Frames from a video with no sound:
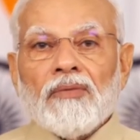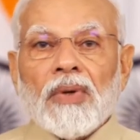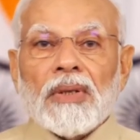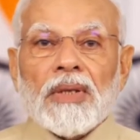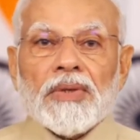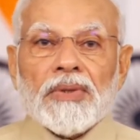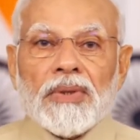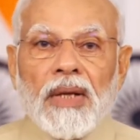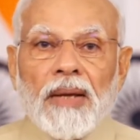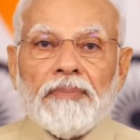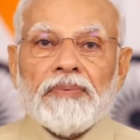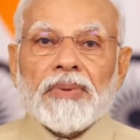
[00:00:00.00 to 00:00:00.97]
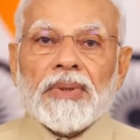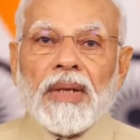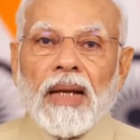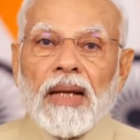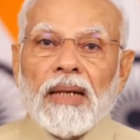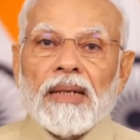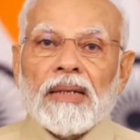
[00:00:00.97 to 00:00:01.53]
for the steps
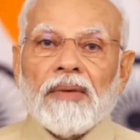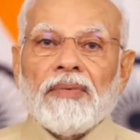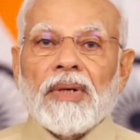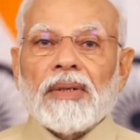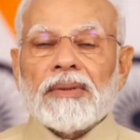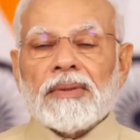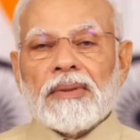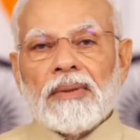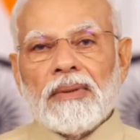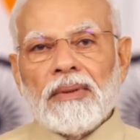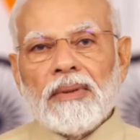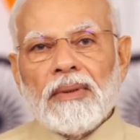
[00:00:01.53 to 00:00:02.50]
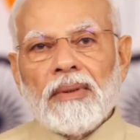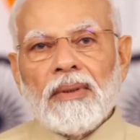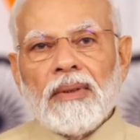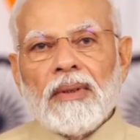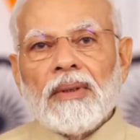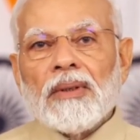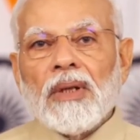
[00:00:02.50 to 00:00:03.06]
taken towards
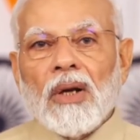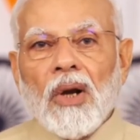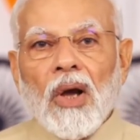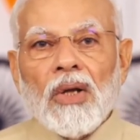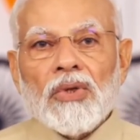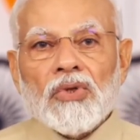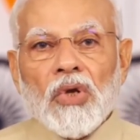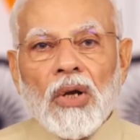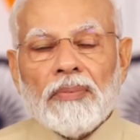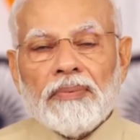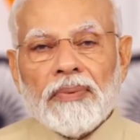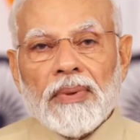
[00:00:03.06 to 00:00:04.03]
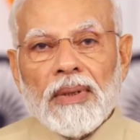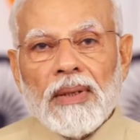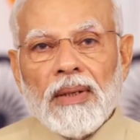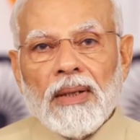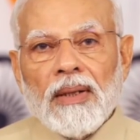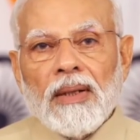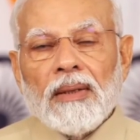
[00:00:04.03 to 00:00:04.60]
the launch of
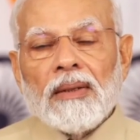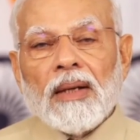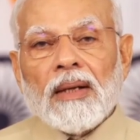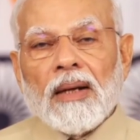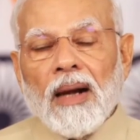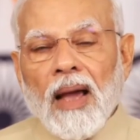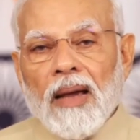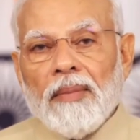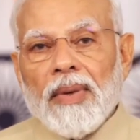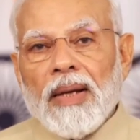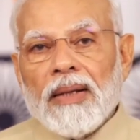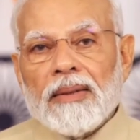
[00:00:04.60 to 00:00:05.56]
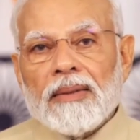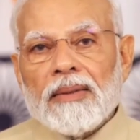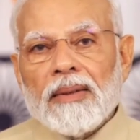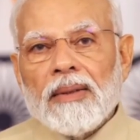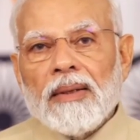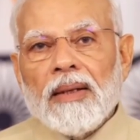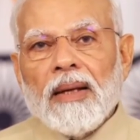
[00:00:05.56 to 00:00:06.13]
the Climate
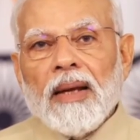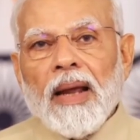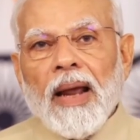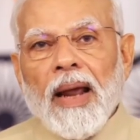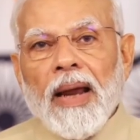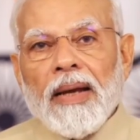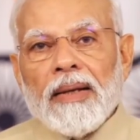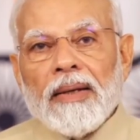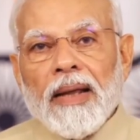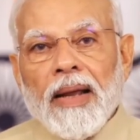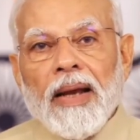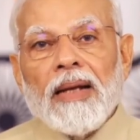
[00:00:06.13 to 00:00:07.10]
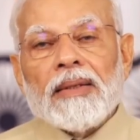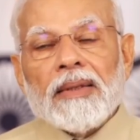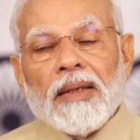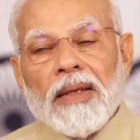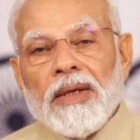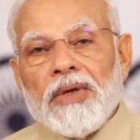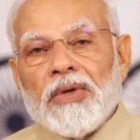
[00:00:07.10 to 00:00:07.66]
and
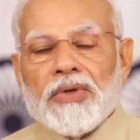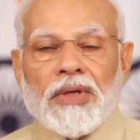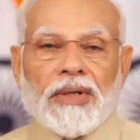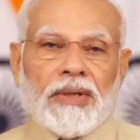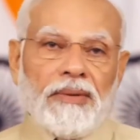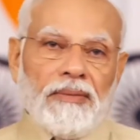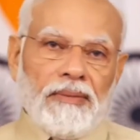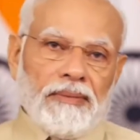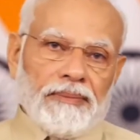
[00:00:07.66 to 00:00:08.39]
Health Initiative.